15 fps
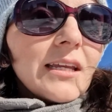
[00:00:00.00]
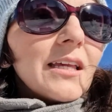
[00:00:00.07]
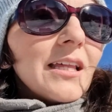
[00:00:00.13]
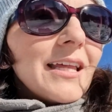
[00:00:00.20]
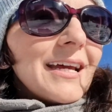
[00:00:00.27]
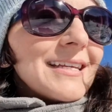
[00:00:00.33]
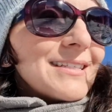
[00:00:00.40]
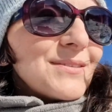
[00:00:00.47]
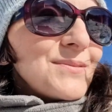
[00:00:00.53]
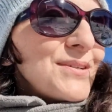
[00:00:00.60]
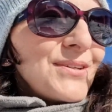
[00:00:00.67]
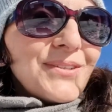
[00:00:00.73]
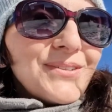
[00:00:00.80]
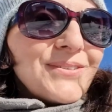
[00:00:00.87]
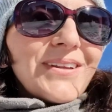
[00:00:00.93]
class where
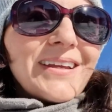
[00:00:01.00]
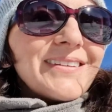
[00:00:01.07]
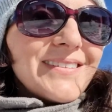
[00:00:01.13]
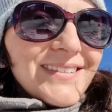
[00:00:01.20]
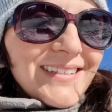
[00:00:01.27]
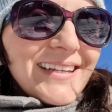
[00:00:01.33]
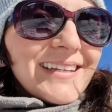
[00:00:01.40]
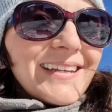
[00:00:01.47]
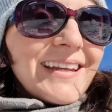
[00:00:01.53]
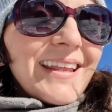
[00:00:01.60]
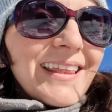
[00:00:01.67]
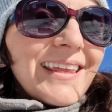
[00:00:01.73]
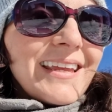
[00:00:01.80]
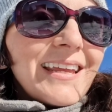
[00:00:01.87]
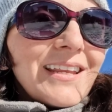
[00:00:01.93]
you don't understand
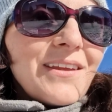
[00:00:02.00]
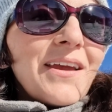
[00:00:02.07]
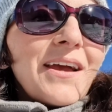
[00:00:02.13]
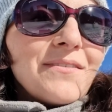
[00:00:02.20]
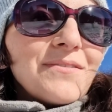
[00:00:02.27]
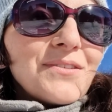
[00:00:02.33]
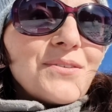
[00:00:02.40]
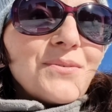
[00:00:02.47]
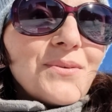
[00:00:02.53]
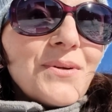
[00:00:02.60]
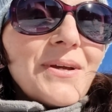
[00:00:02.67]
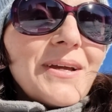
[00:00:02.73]
anything and you have to